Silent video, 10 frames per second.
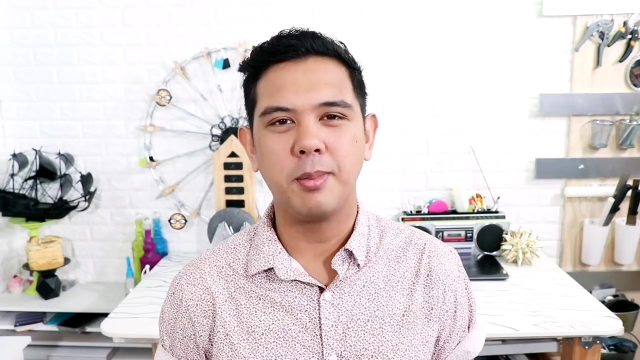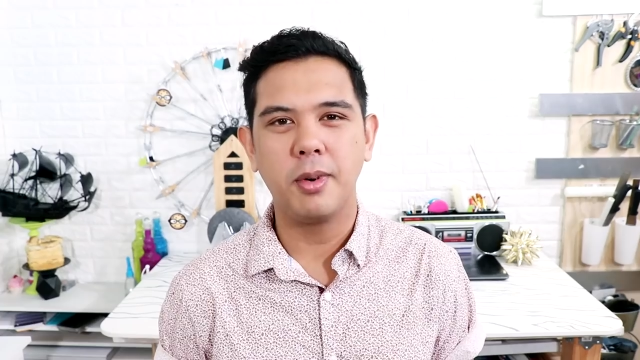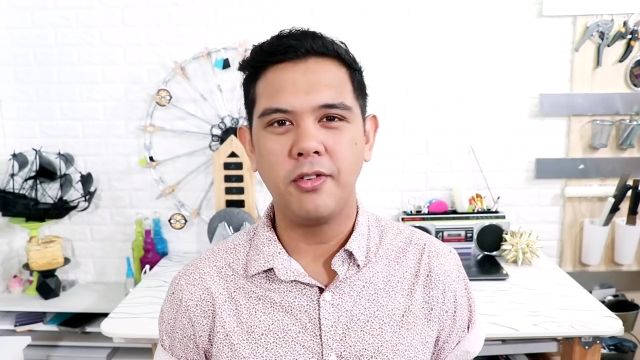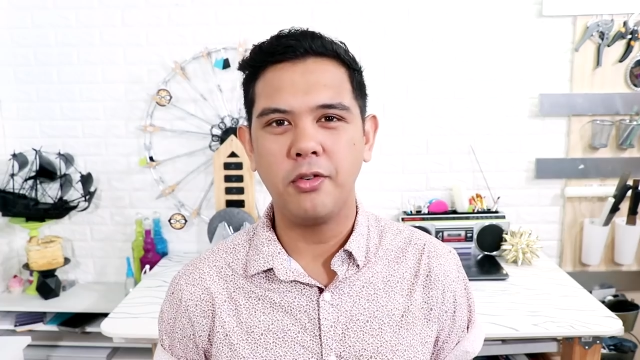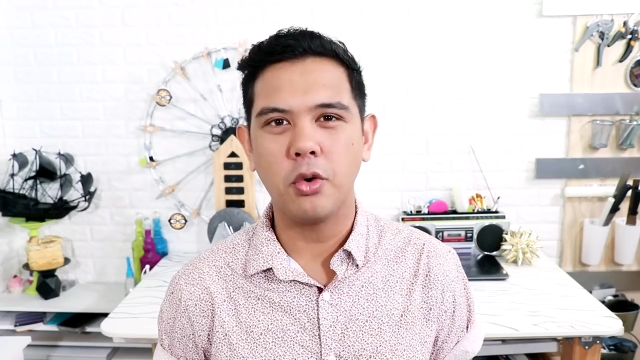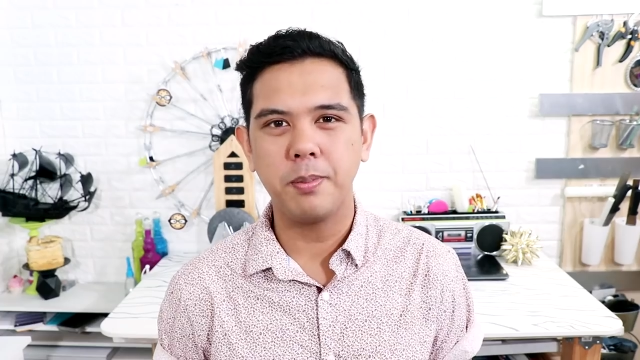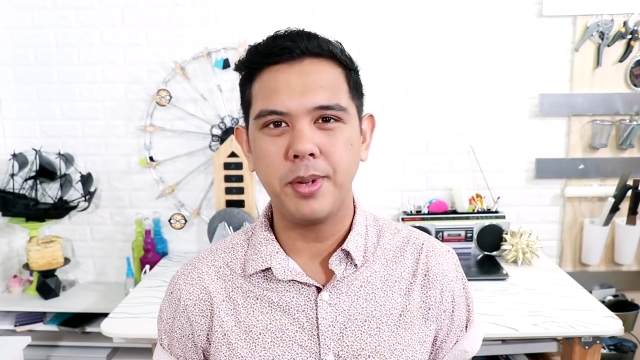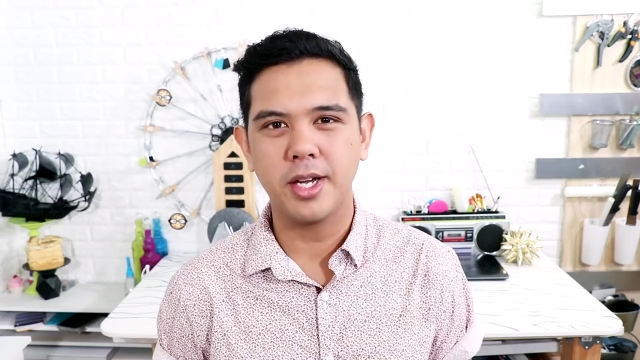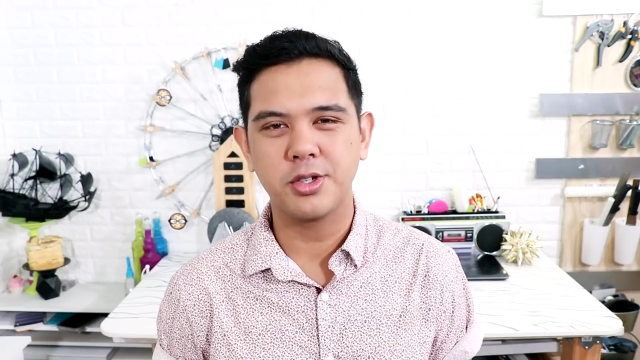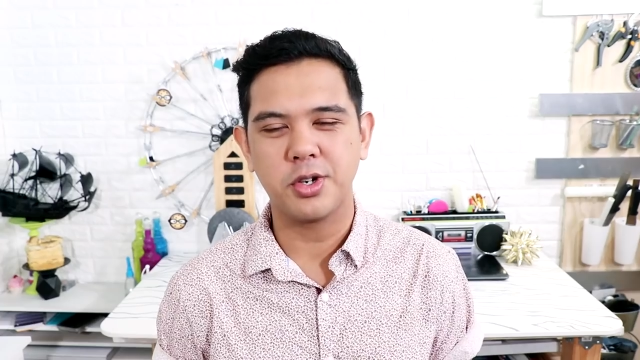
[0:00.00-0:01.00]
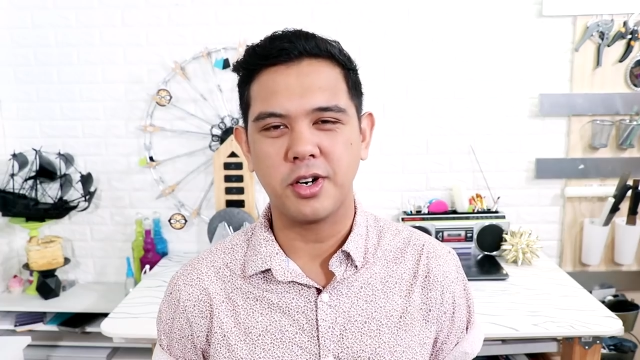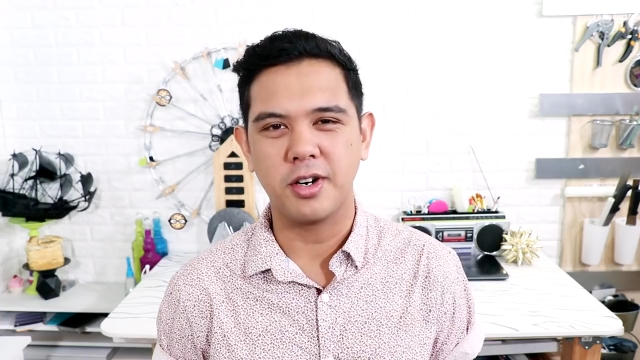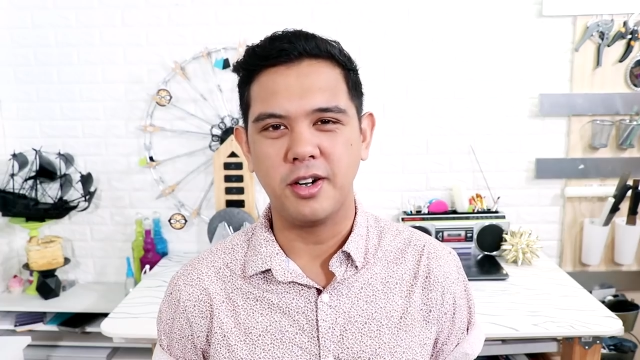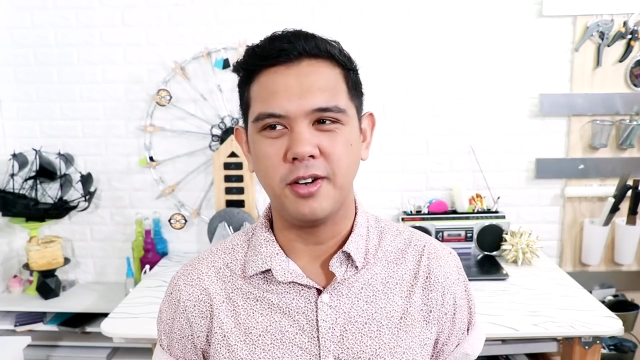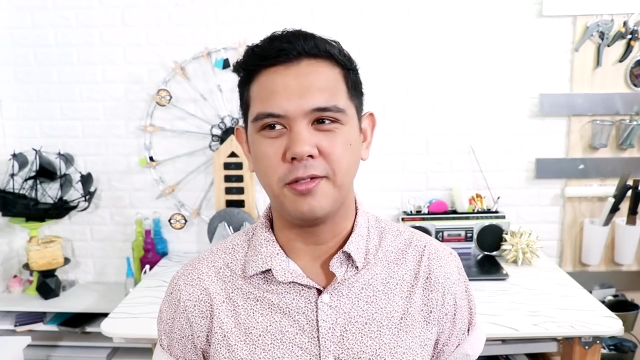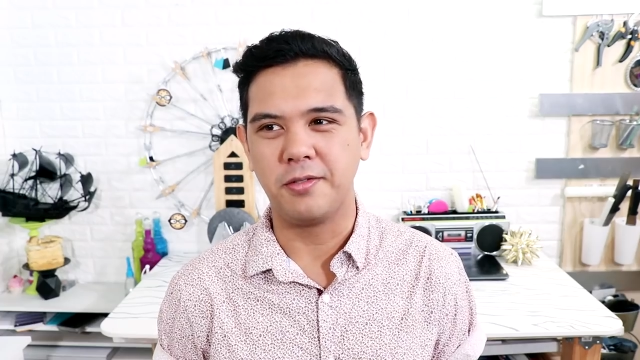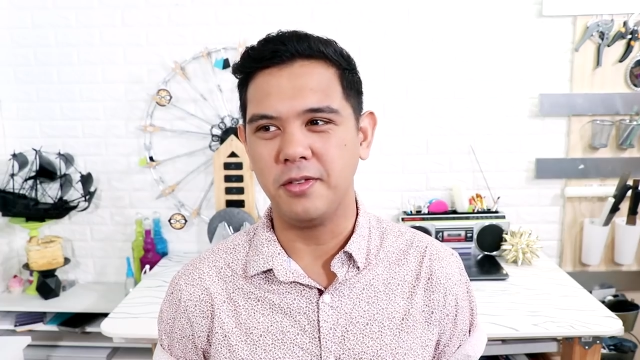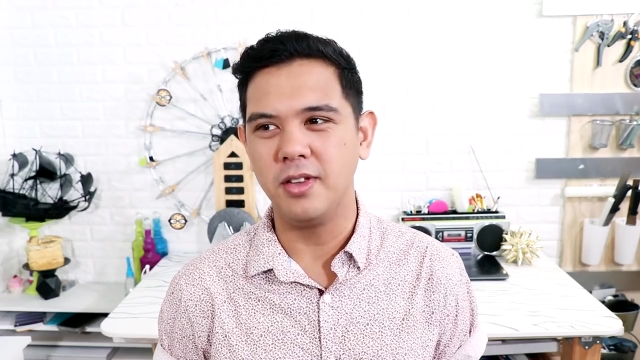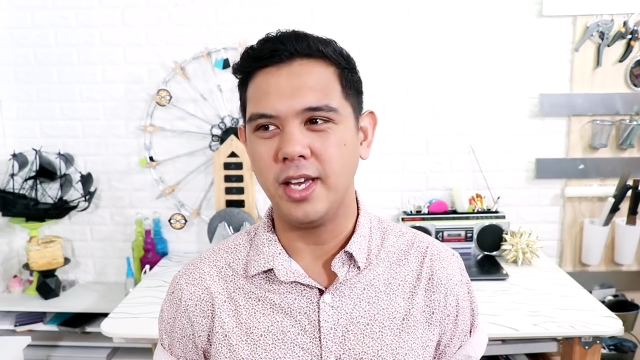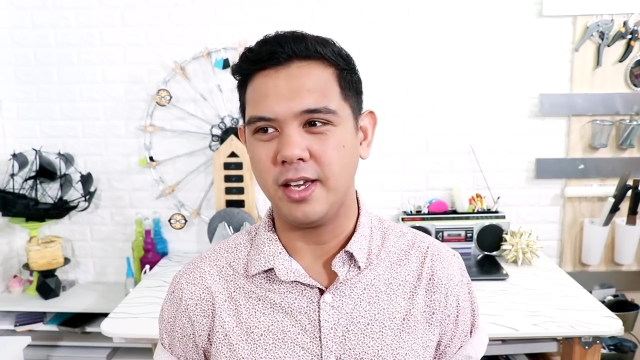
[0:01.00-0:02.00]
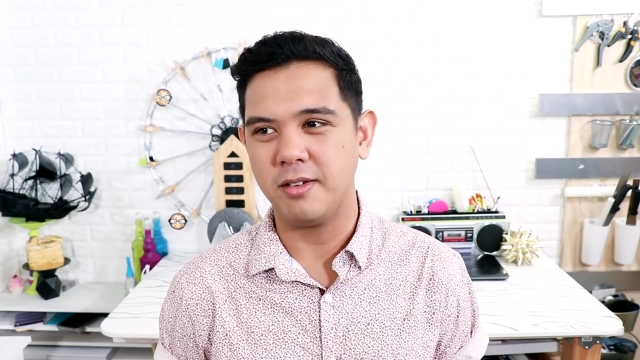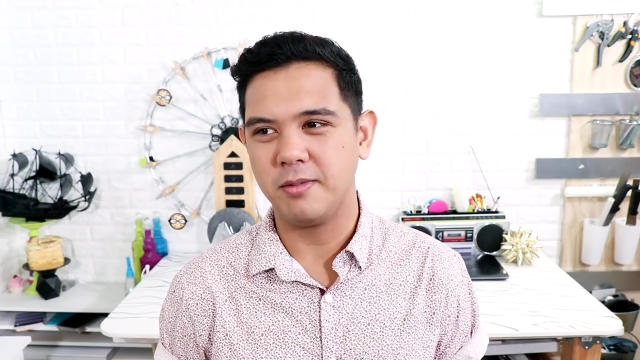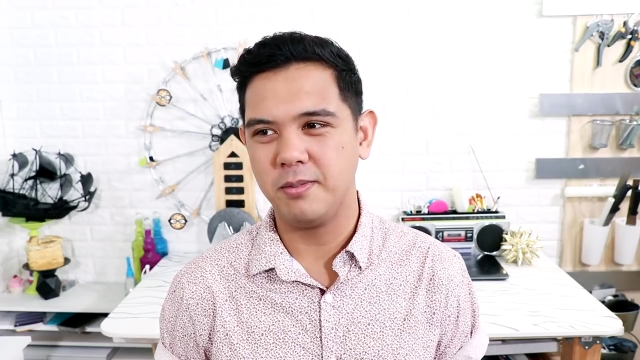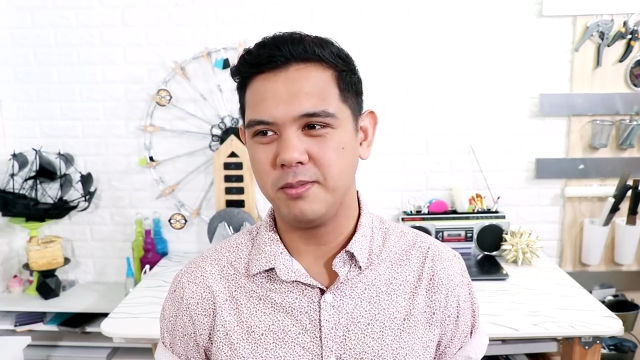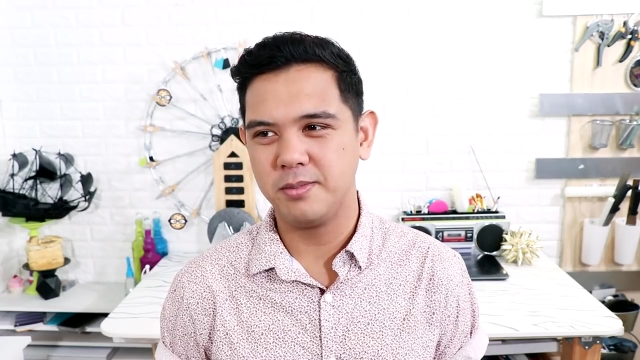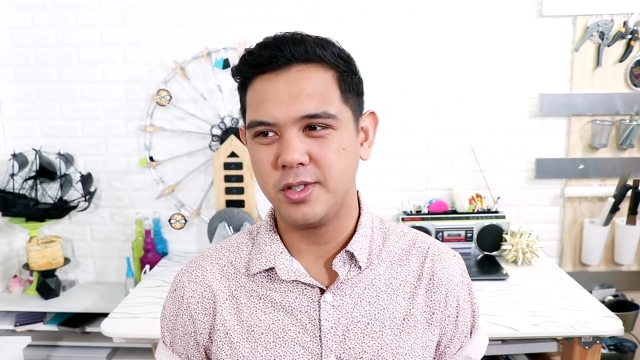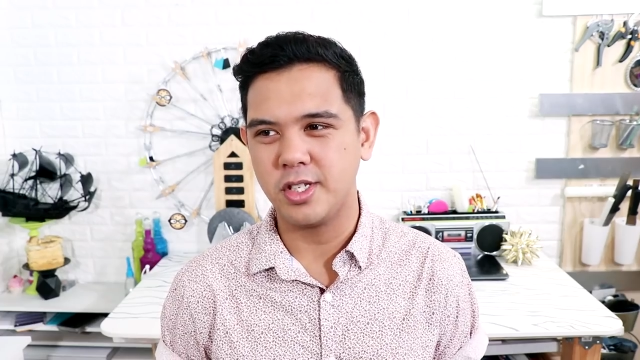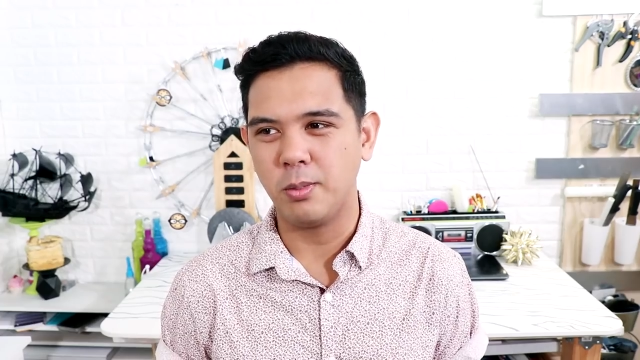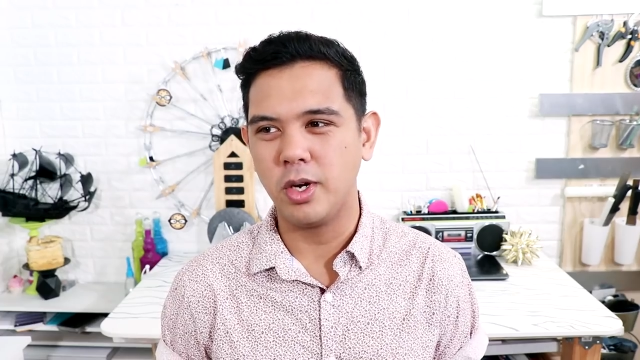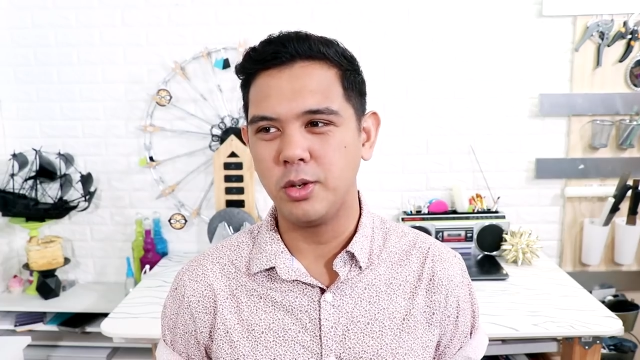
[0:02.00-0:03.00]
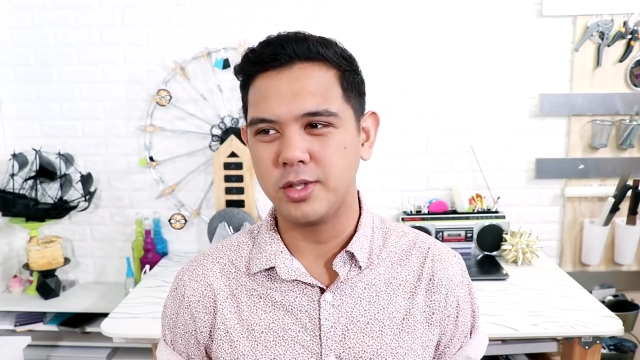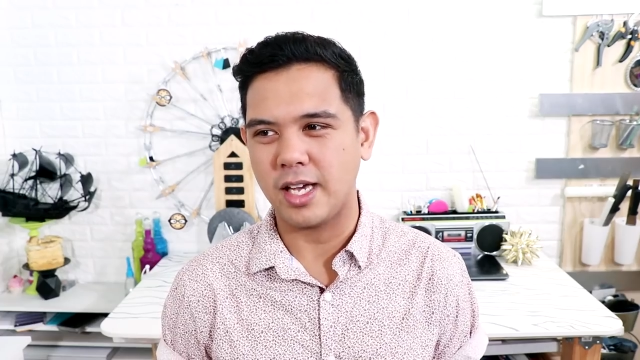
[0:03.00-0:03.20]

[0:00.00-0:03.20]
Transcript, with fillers: a before picture of like someone who's